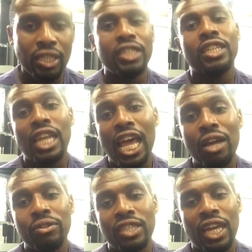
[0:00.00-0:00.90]
This
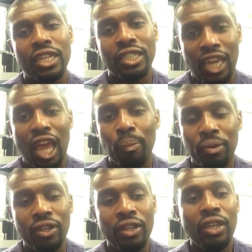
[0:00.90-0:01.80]
allows that to
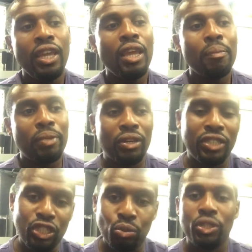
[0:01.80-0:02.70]
happen
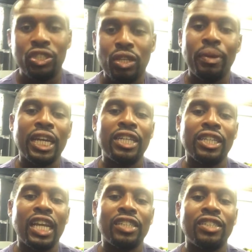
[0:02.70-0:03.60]
because it switches you back
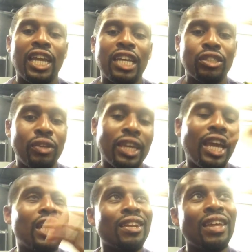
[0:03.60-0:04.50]
into that state. So you're
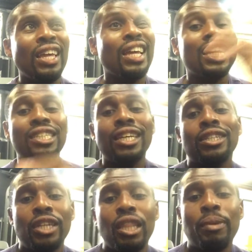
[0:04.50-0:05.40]
getting
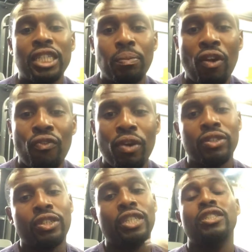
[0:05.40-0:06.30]
essentially the best of both
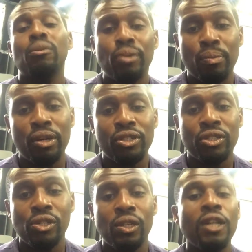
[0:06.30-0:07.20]
worlds. So you can still build
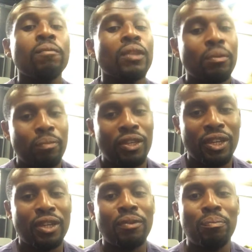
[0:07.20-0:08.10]
muscle, but
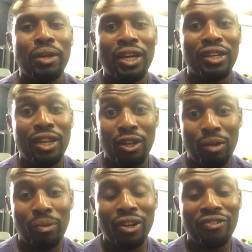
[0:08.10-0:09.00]
you can burn a lot
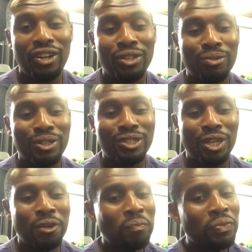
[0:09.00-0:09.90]
of body fat as well.
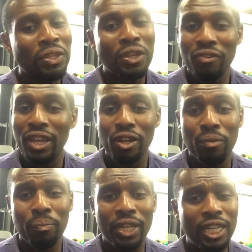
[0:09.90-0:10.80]
So great
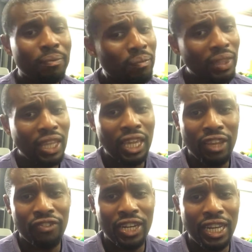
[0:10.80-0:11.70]
company.
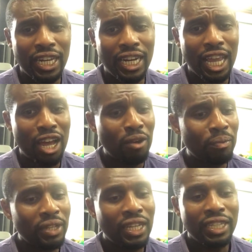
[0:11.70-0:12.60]
If you need any
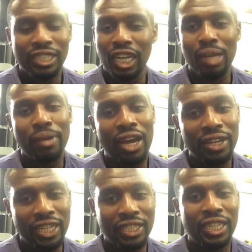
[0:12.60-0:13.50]
help, check them
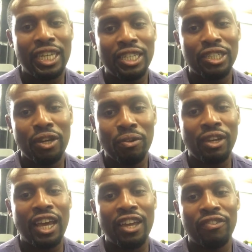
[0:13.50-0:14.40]
out. It's Keto
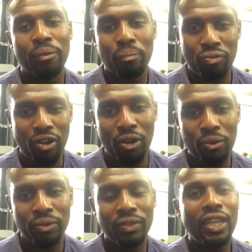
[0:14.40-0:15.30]
Life
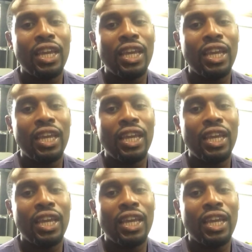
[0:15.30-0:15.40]
Pro.